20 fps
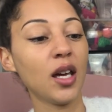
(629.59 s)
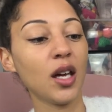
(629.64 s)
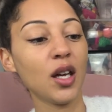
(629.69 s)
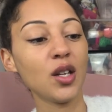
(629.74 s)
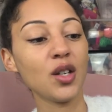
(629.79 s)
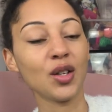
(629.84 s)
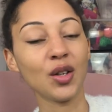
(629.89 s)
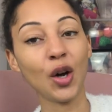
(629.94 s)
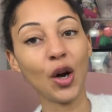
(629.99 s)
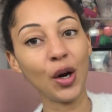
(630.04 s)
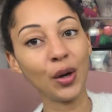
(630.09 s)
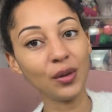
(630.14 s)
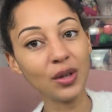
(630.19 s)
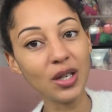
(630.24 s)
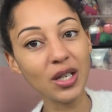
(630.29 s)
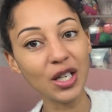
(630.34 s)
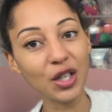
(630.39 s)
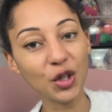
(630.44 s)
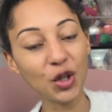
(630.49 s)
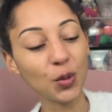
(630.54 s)
So not only
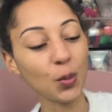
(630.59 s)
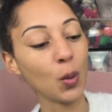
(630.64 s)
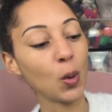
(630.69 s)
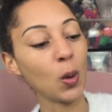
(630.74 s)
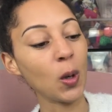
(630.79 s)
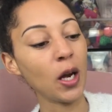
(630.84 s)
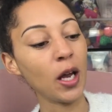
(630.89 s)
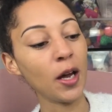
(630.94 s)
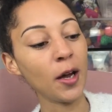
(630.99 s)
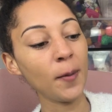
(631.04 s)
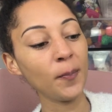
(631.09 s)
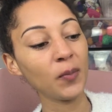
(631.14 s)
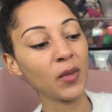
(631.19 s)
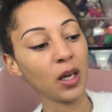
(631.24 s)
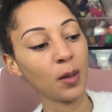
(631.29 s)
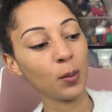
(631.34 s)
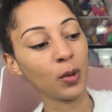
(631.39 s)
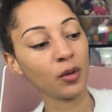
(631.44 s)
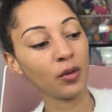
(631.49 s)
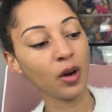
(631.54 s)
is it smaller,
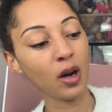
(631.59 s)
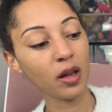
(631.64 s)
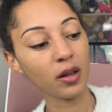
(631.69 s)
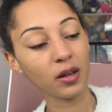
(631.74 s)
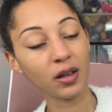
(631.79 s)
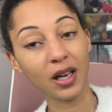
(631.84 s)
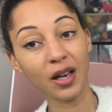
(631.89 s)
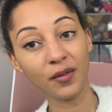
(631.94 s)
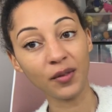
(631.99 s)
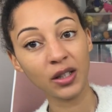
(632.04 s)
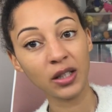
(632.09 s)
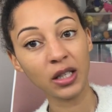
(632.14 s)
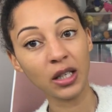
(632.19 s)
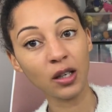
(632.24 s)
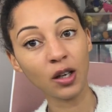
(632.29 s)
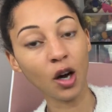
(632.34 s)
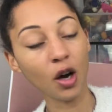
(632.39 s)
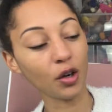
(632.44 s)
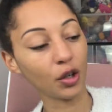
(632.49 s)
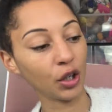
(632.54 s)
but rather than having the
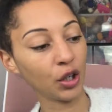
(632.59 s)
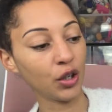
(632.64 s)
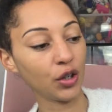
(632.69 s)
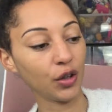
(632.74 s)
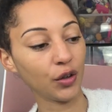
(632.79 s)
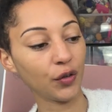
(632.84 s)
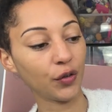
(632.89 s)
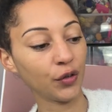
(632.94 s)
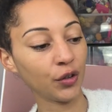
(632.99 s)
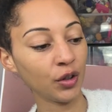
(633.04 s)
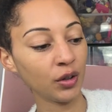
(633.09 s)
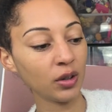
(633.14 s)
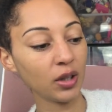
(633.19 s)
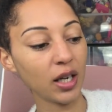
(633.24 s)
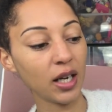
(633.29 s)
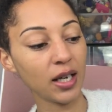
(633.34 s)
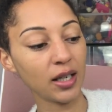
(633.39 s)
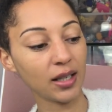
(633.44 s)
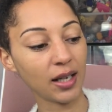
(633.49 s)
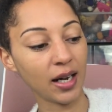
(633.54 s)
lock at the front,
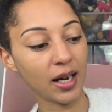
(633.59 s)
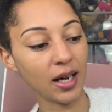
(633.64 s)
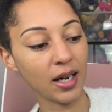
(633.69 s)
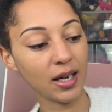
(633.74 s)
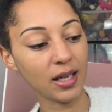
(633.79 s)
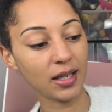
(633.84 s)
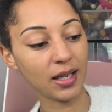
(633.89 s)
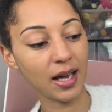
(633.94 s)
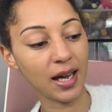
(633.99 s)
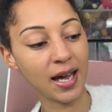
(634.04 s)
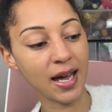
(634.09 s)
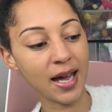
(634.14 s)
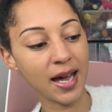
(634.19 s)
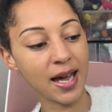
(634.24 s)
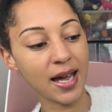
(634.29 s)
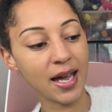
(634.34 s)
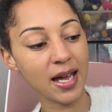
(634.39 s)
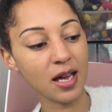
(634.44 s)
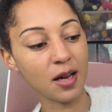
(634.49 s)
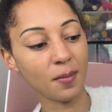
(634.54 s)
it has
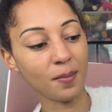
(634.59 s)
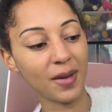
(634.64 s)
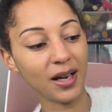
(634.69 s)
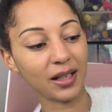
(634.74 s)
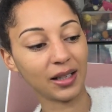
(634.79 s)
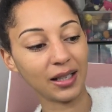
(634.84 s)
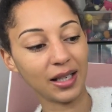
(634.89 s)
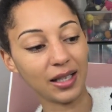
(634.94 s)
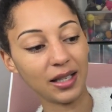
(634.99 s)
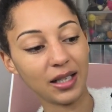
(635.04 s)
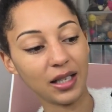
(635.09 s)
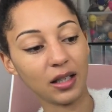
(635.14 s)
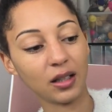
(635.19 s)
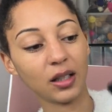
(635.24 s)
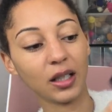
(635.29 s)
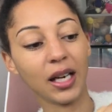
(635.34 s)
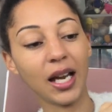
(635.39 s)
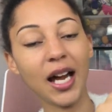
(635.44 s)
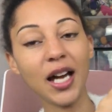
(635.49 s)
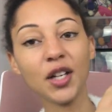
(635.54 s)
a magnetic
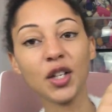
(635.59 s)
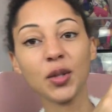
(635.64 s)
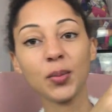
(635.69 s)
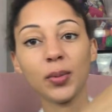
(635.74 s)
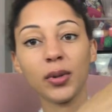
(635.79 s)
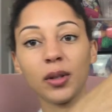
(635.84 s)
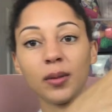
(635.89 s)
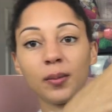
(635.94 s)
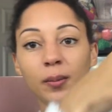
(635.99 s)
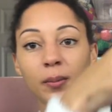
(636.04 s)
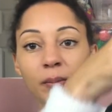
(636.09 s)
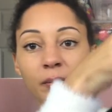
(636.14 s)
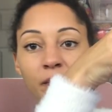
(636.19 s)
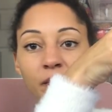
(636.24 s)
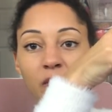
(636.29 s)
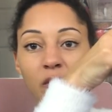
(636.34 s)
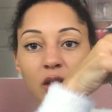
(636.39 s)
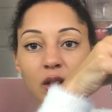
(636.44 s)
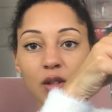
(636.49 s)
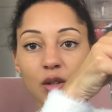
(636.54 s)
clasp,
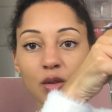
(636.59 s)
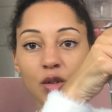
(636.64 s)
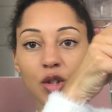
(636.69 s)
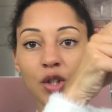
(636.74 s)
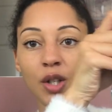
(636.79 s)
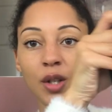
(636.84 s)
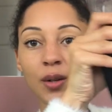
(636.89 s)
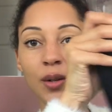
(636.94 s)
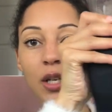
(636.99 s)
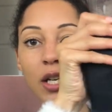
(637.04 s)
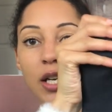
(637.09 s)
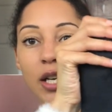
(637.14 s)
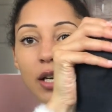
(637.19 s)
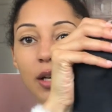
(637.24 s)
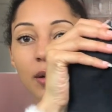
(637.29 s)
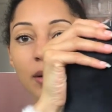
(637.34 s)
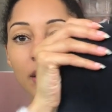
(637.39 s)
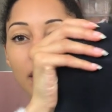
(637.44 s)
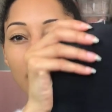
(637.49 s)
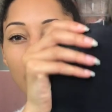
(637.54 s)
which I'll show you.